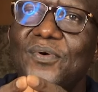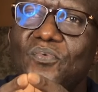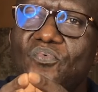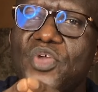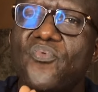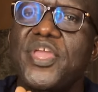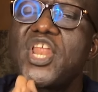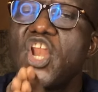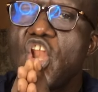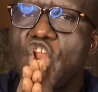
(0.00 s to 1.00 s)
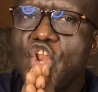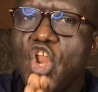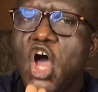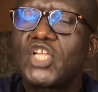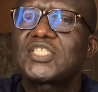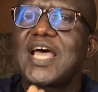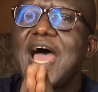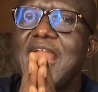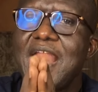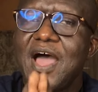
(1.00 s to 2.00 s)
we will not
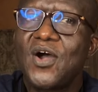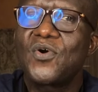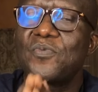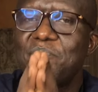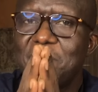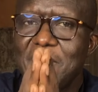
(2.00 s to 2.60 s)
allow